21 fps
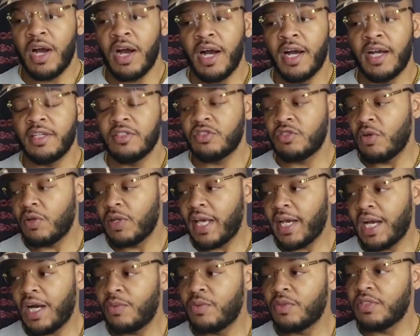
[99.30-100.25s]
All right, so
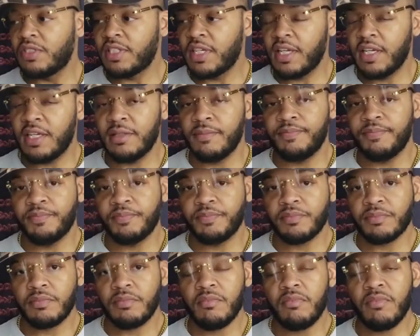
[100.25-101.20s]
like I was saying,
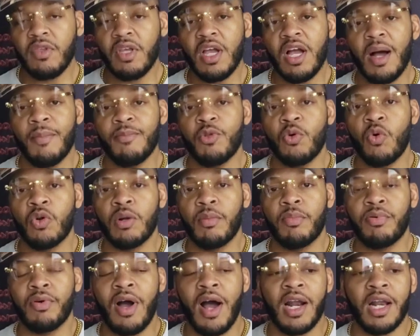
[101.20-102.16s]
I'm doing a
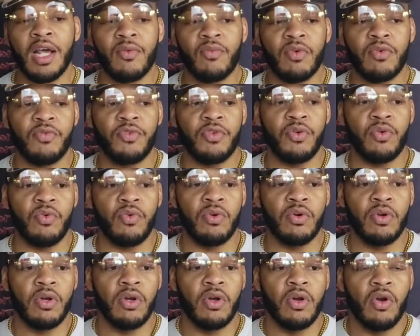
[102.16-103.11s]
product
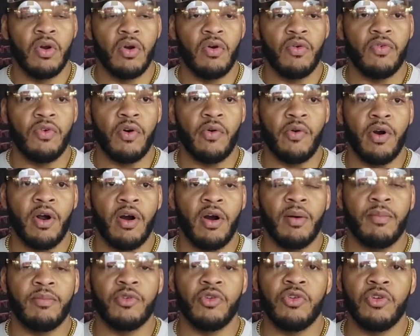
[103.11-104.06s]
review for,
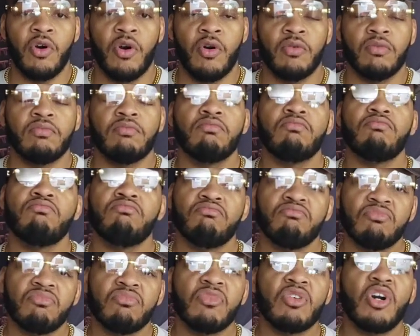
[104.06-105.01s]
um, you know,
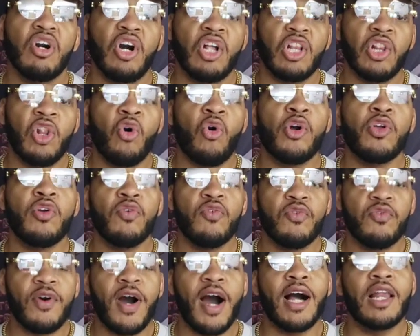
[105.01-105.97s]
a loyal
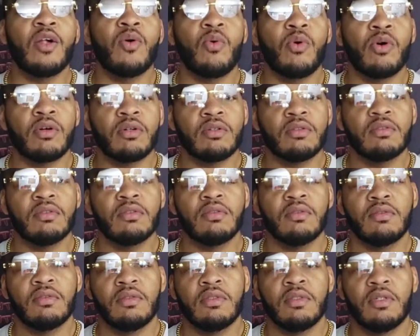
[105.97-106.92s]
follower,
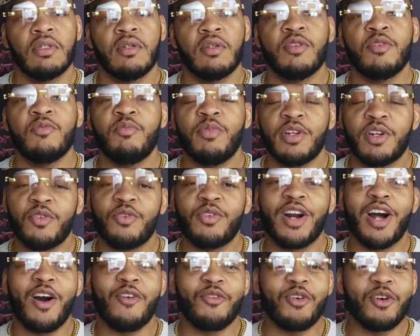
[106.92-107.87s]
been
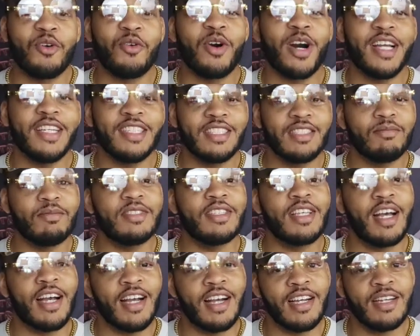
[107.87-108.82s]
around for quite some
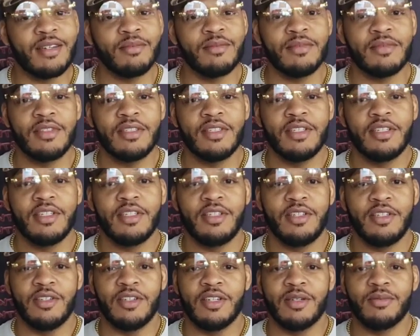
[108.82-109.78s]
time,
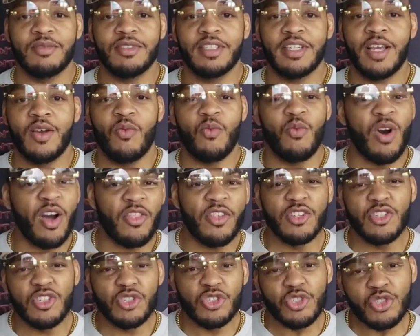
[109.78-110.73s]
you know what I'm saying,
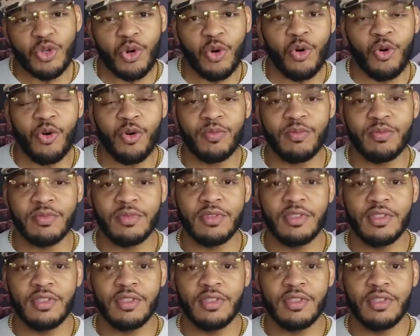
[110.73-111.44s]
weathered the storm,